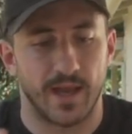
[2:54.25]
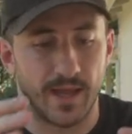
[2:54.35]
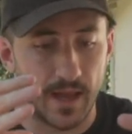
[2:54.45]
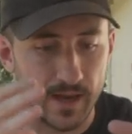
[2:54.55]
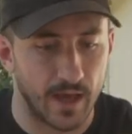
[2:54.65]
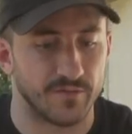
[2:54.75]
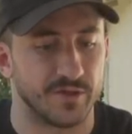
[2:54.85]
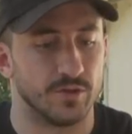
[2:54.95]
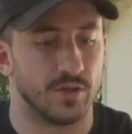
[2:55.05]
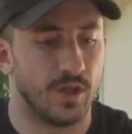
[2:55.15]
and a
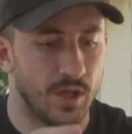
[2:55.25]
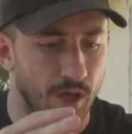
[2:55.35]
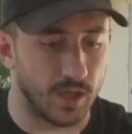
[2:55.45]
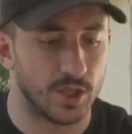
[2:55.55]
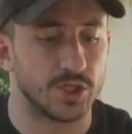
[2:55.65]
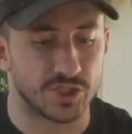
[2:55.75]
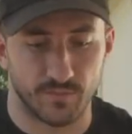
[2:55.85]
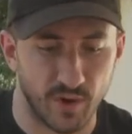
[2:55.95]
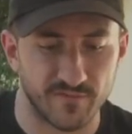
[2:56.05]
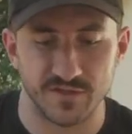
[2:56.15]
healthier uh, lunch
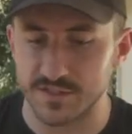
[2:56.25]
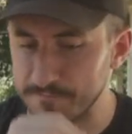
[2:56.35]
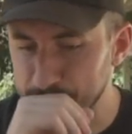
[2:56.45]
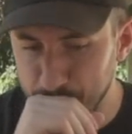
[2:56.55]
and breakfast